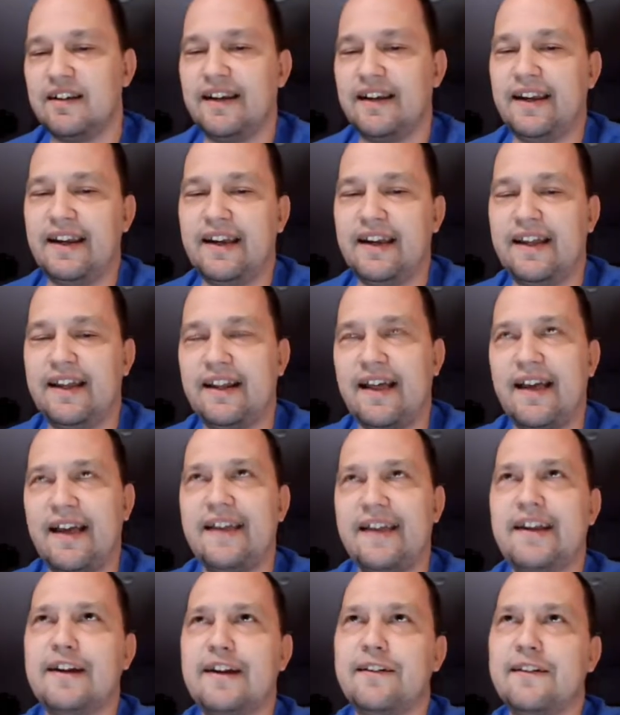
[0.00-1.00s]
And
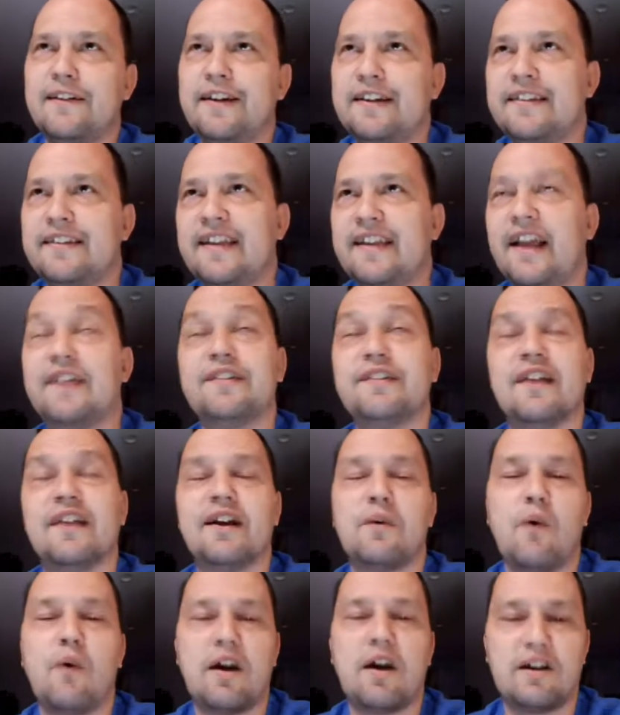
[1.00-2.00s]
I hear it tastes
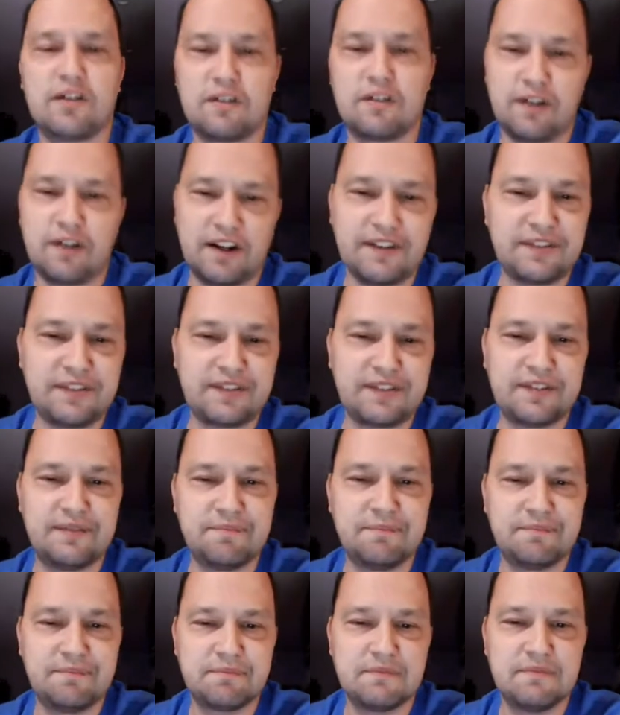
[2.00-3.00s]
like watercress.
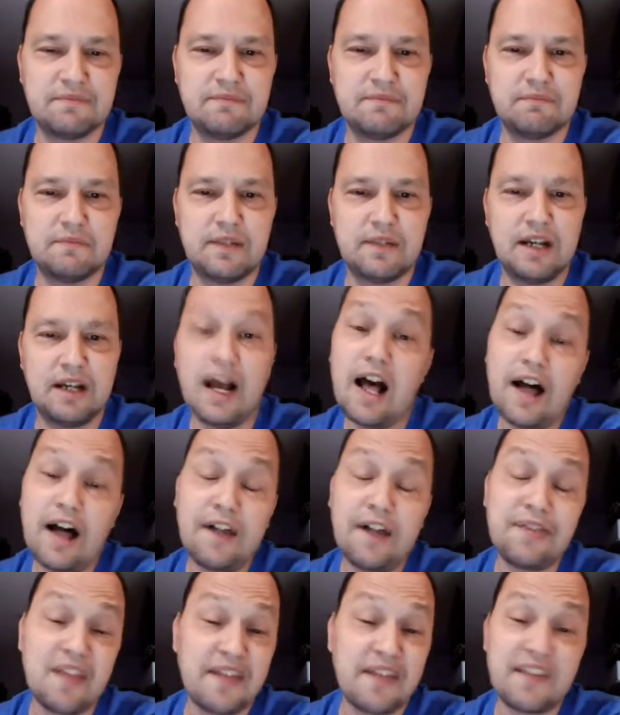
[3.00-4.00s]

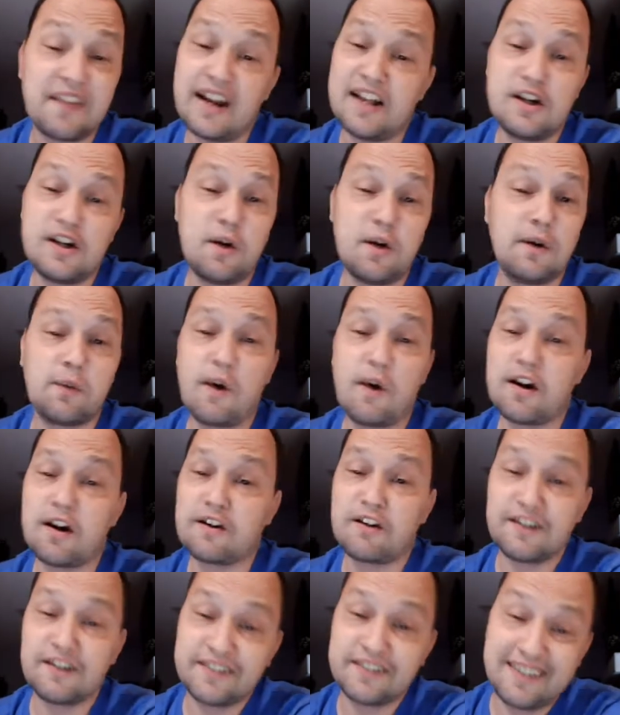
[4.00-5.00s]
Not that I know what
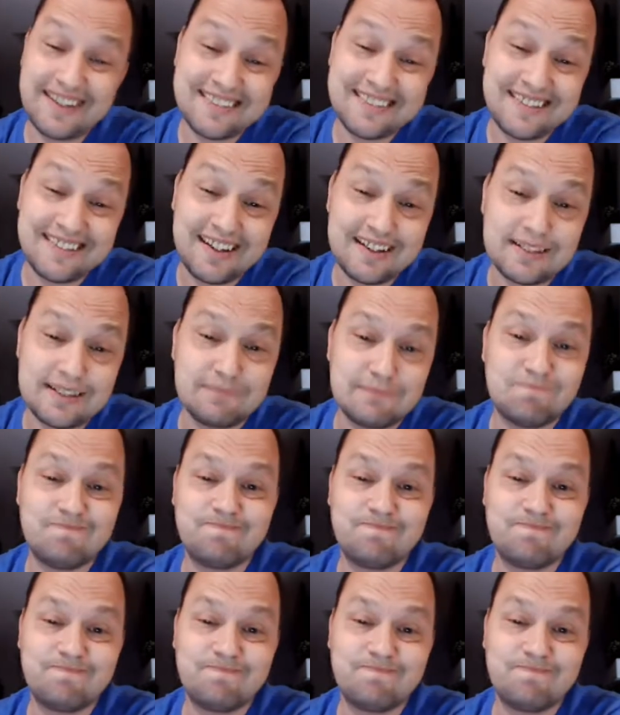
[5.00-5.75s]
watercress tastes like.